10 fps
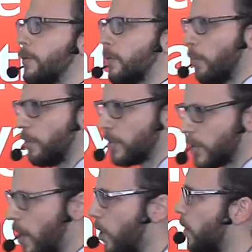from
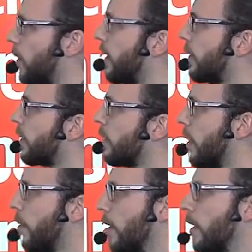smart grids.
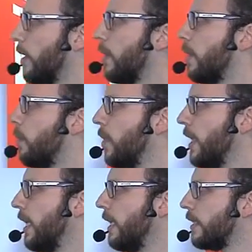I mean, we
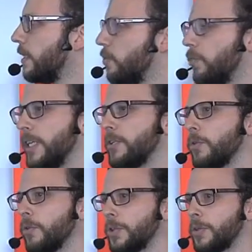need this
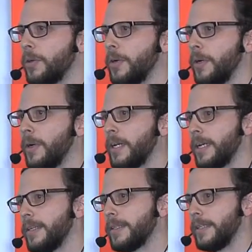research. And
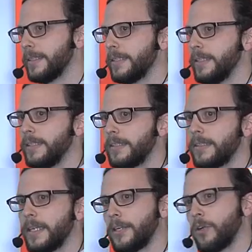I think that this
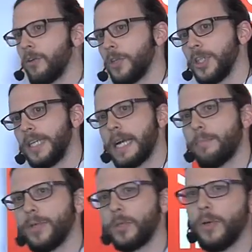technology
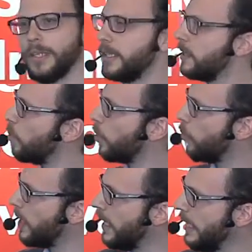gap between this, what
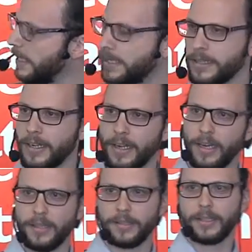we need,
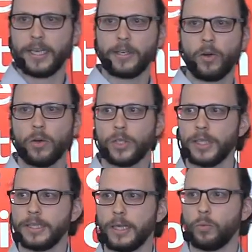and the
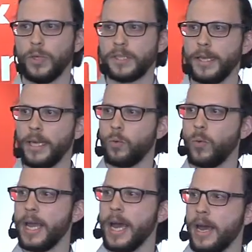technologies that we think
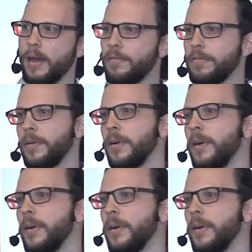we have,